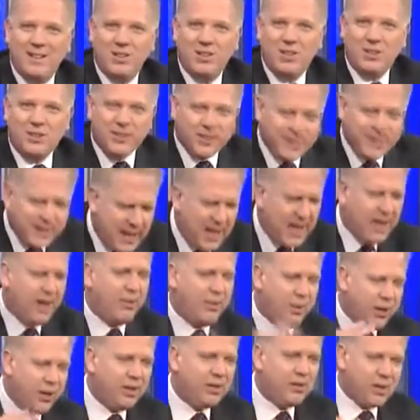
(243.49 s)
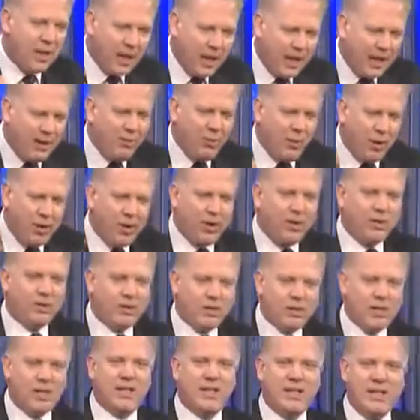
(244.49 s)
She said, Dad, I want to
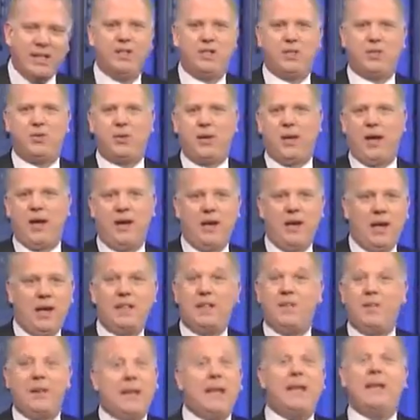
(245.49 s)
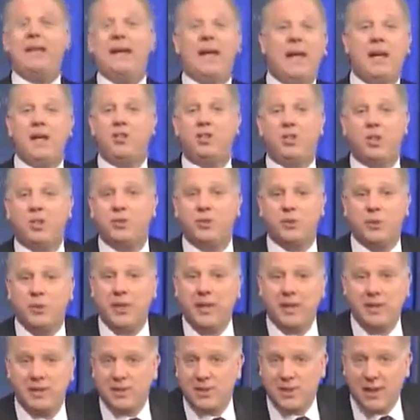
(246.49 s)
study history. I'd like to be Indiana Jones
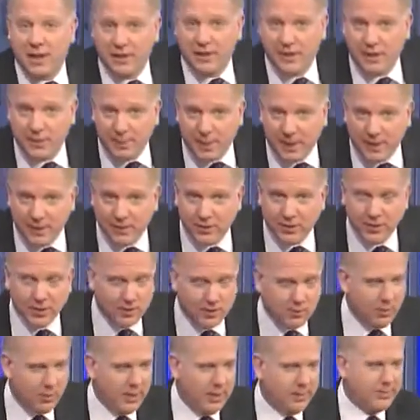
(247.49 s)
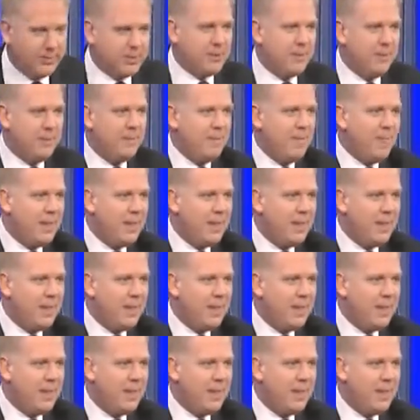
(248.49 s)
without the scary spiders and the whips.